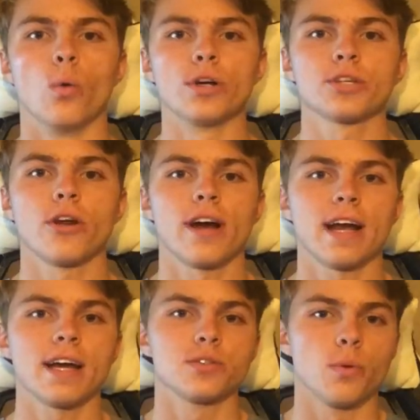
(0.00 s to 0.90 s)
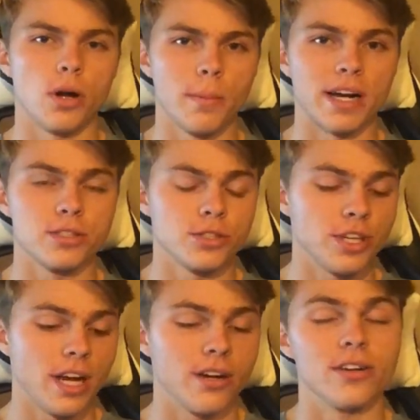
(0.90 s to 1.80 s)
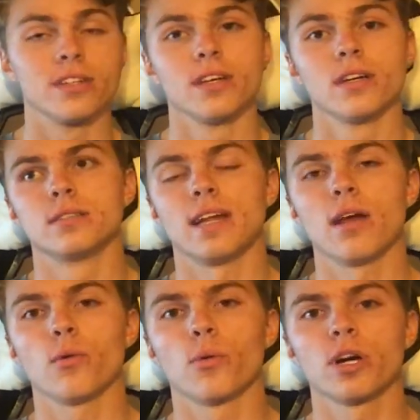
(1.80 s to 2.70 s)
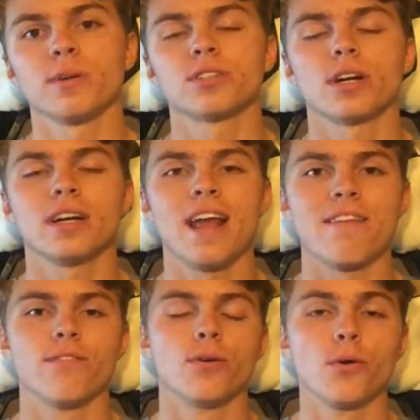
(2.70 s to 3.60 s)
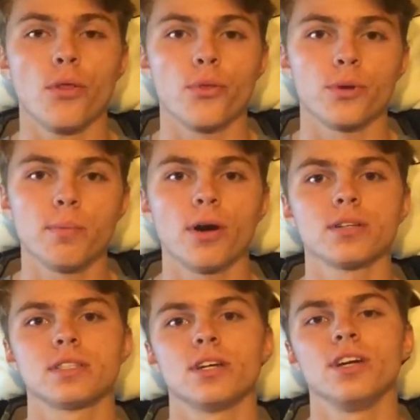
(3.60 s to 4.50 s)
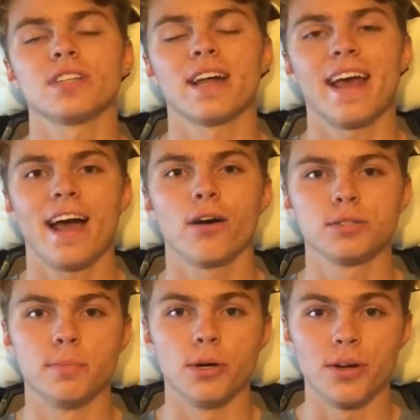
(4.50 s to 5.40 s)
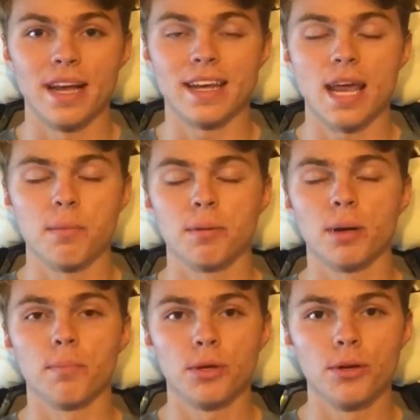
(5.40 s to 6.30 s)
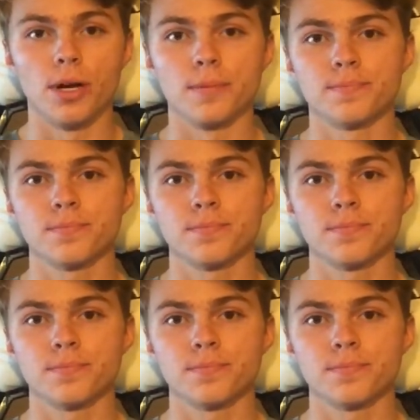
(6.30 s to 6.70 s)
What's going on, guys? Welcome back to the channel. Today we're going to be starting a full 3-part series on how to build a gaming computer.